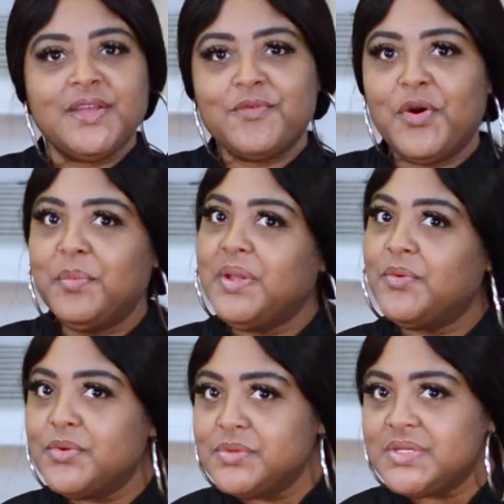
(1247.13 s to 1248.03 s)
You won't be
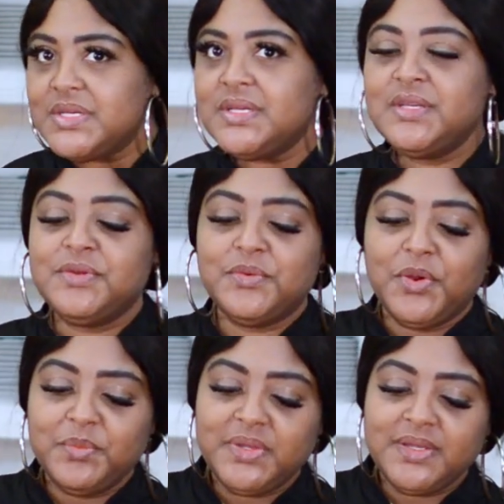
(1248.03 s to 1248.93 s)
woozy. You
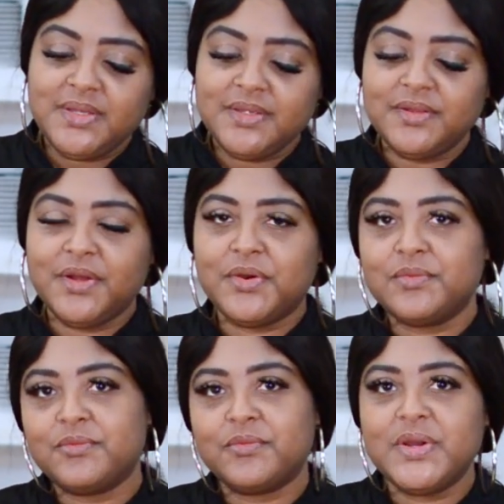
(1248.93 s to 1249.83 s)
won't be, you
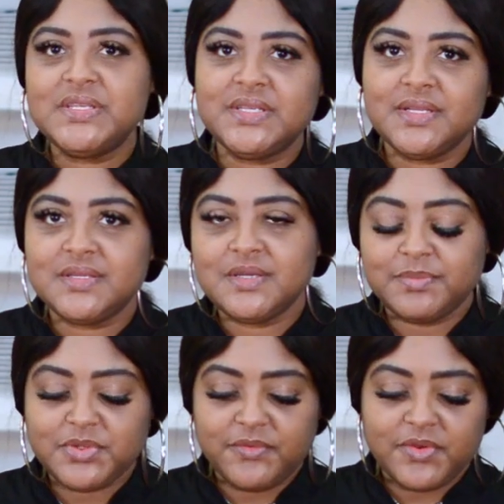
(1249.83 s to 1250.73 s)
know, wasted,
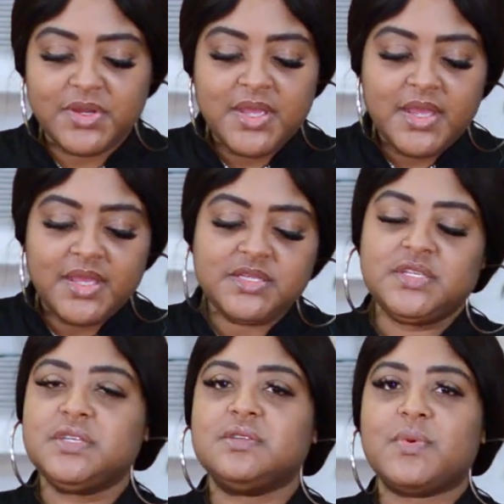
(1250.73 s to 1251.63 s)
tipped over. It's
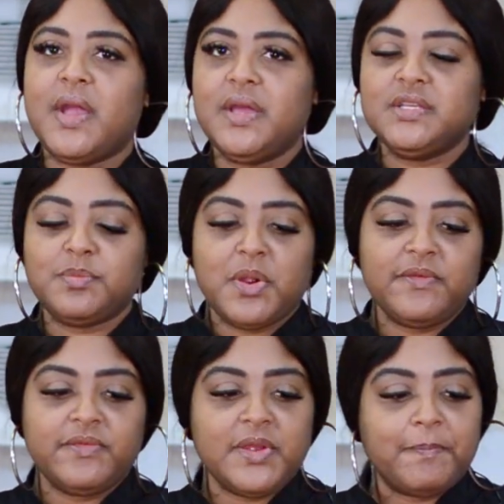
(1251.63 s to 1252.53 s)
just right. It's
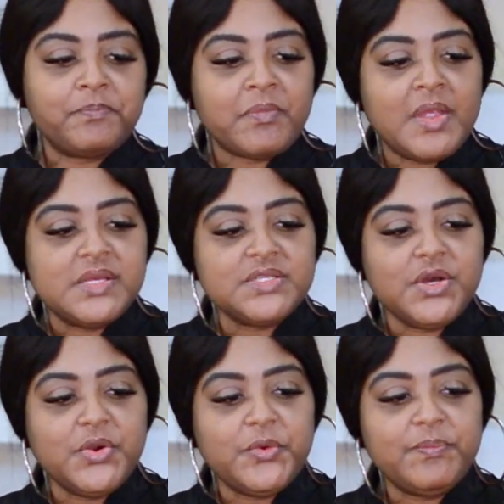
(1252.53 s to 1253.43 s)
perfect.
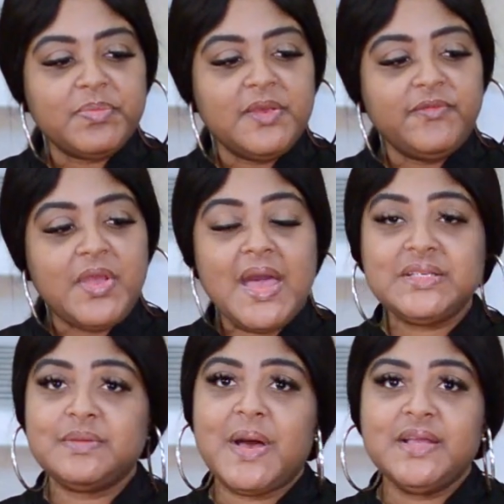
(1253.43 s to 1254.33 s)
So if you
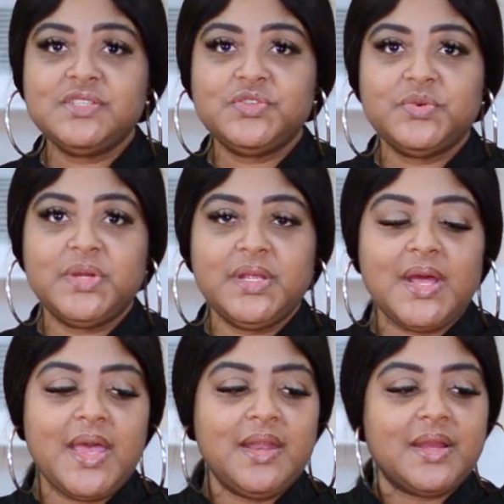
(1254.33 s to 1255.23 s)
add some ice to it,
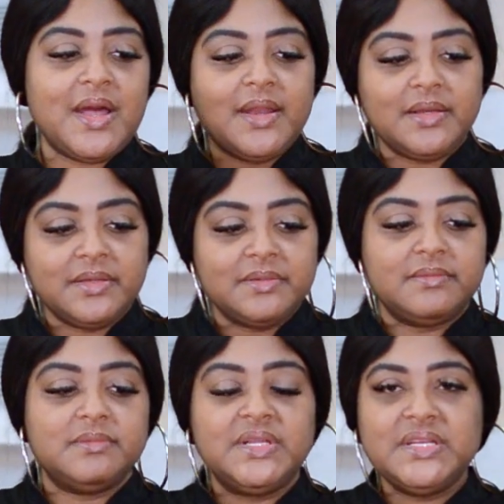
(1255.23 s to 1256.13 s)
it'll kind of
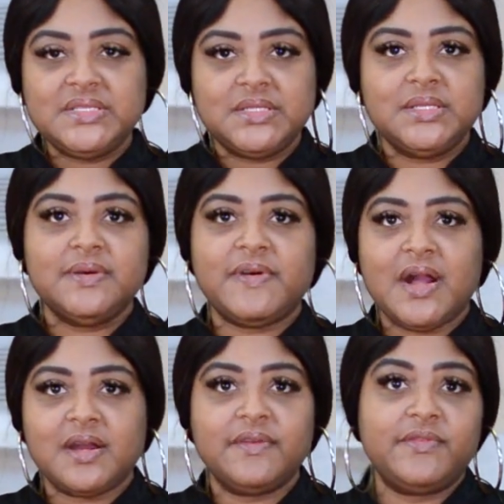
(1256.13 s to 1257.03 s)
lessen the
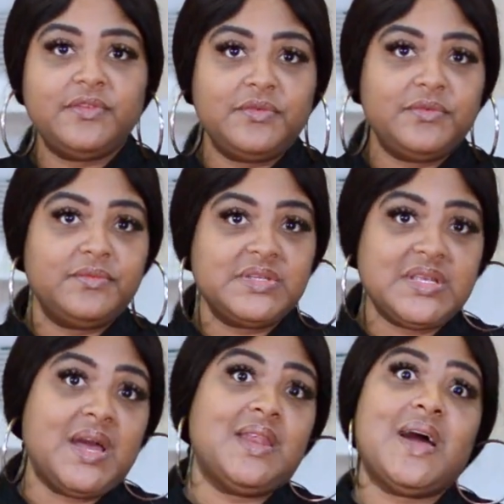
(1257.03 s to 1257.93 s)
vodka if you do
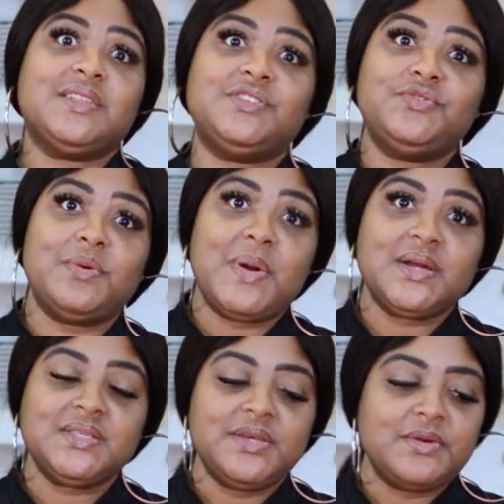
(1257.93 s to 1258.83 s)
decide not to do a
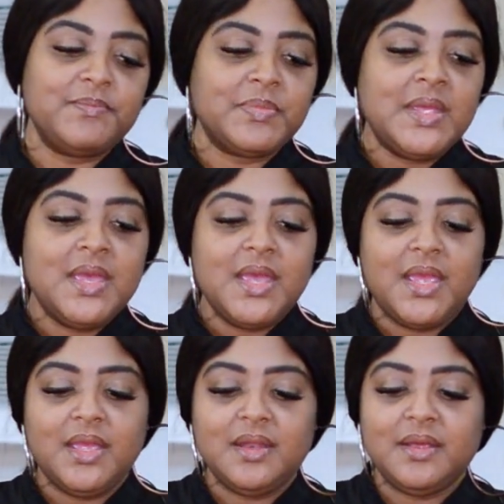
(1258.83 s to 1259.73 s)
mocktail,
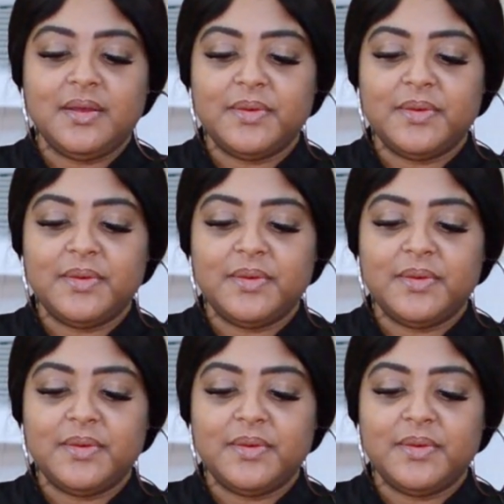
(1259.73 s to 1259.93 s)
and